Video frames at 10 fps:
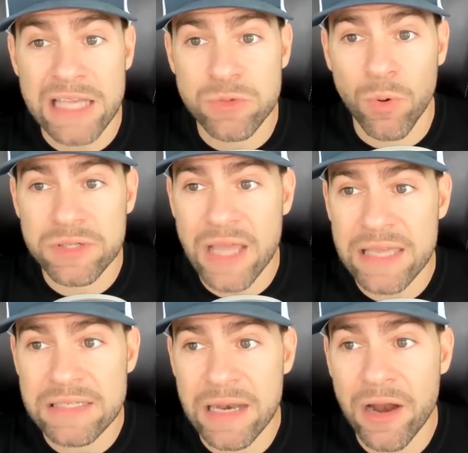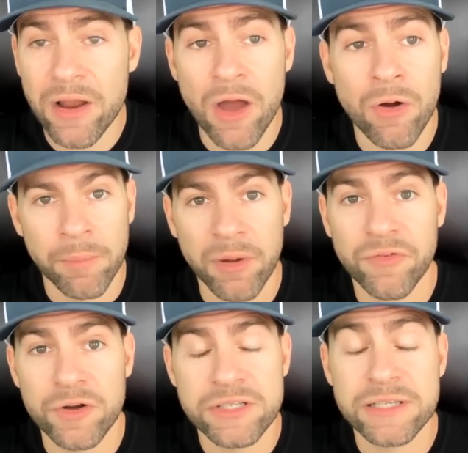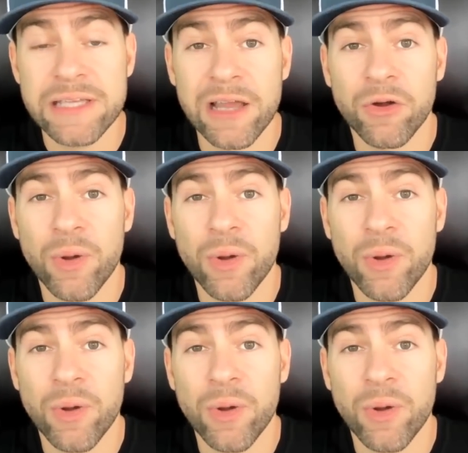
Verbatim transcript: as the worst case scenario. But first, let's take a